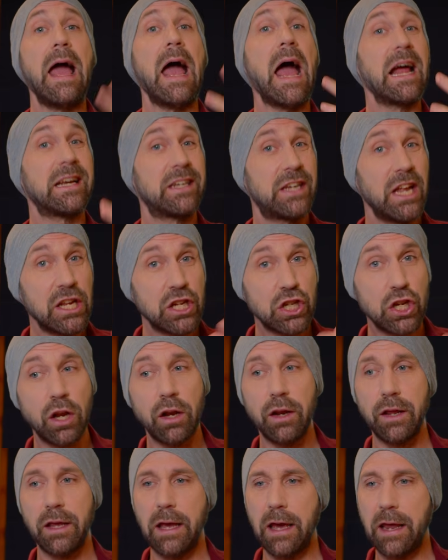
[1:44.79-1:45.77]

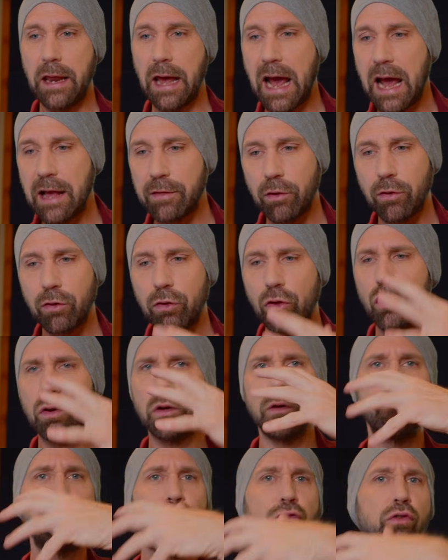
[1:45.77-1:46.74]
Additionally, it has a
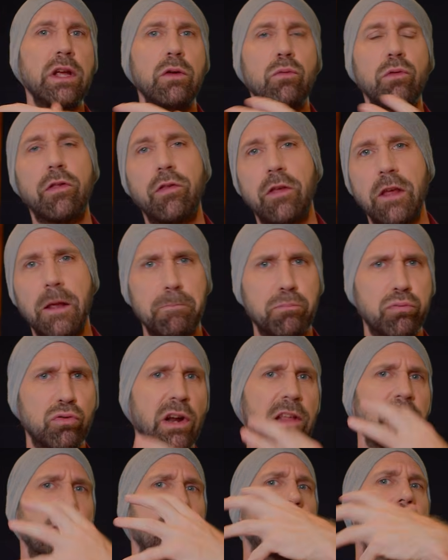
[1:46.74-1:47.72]
certain frequency
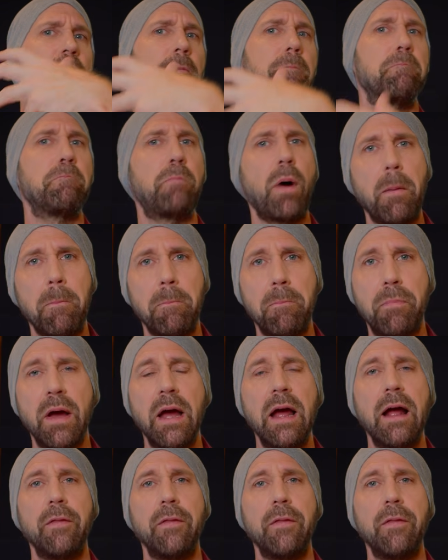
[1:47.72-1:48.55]
presence bump